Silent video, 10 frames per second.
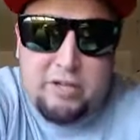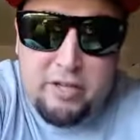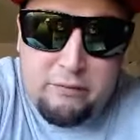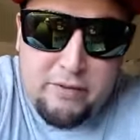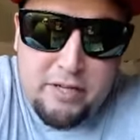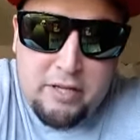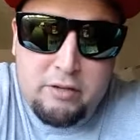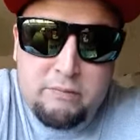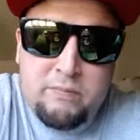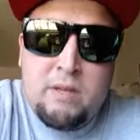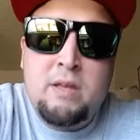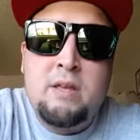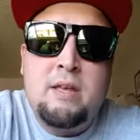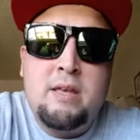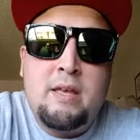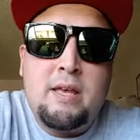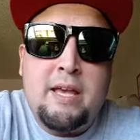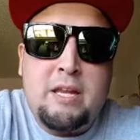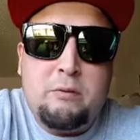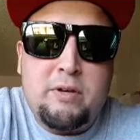another video.
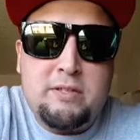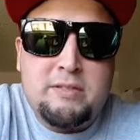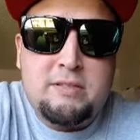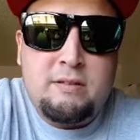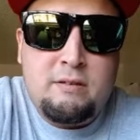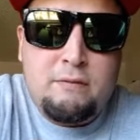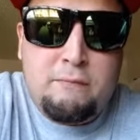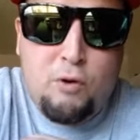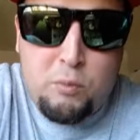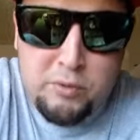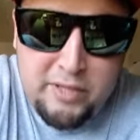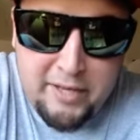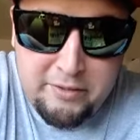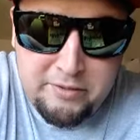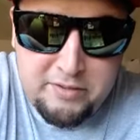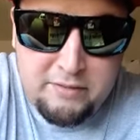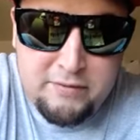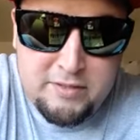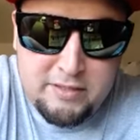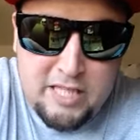Anyways, former Niners
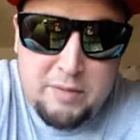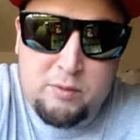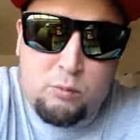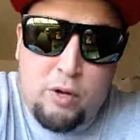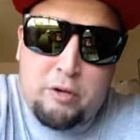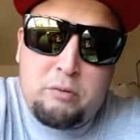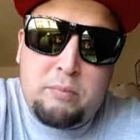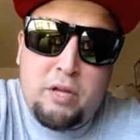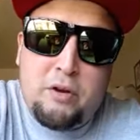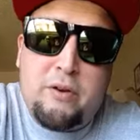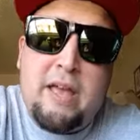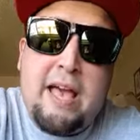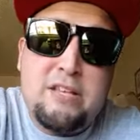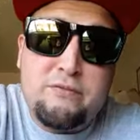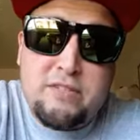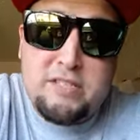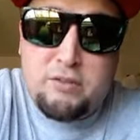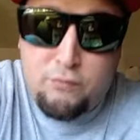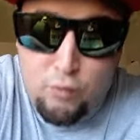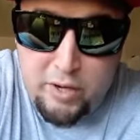defensive lineman Ronald Blair has visited
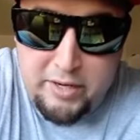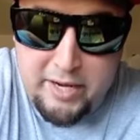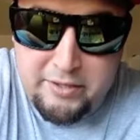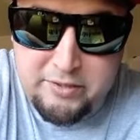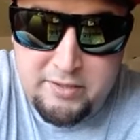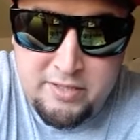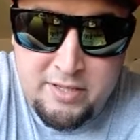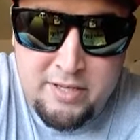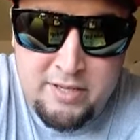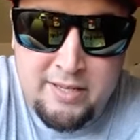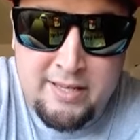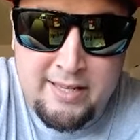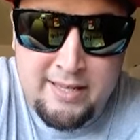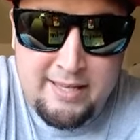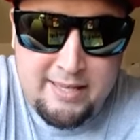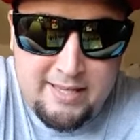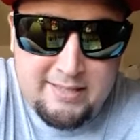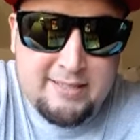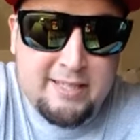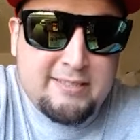the 49ers.
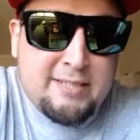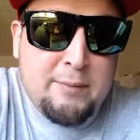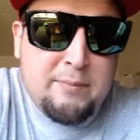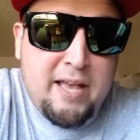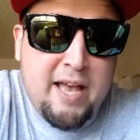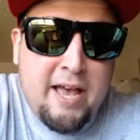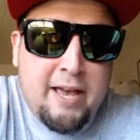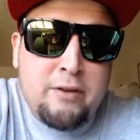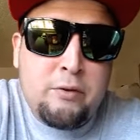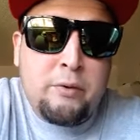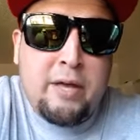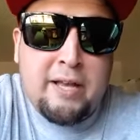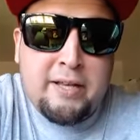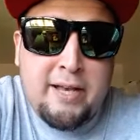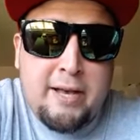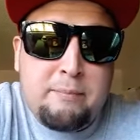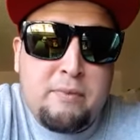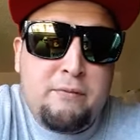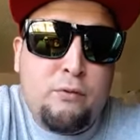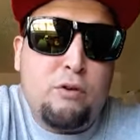Yes, the same guy who got cut
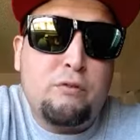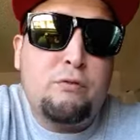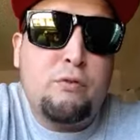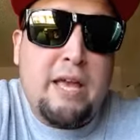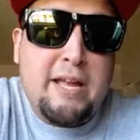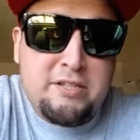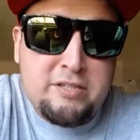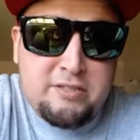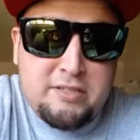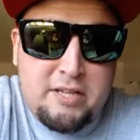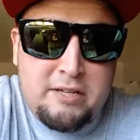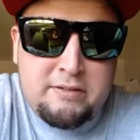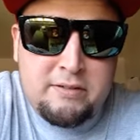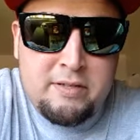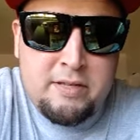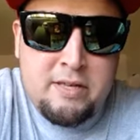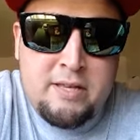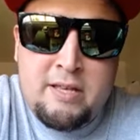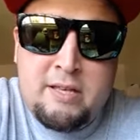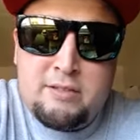before free agency.
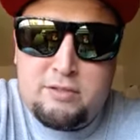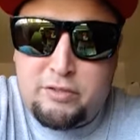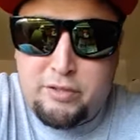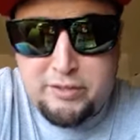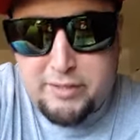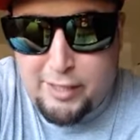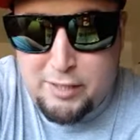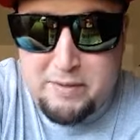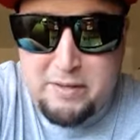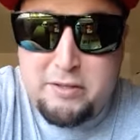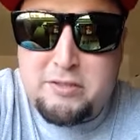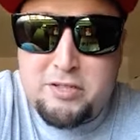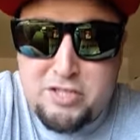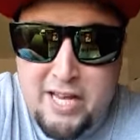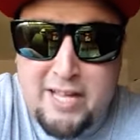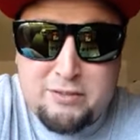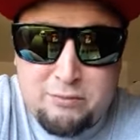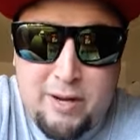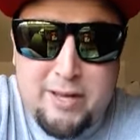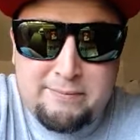So you're telling me there's a
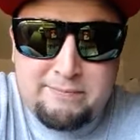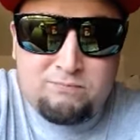chance, right?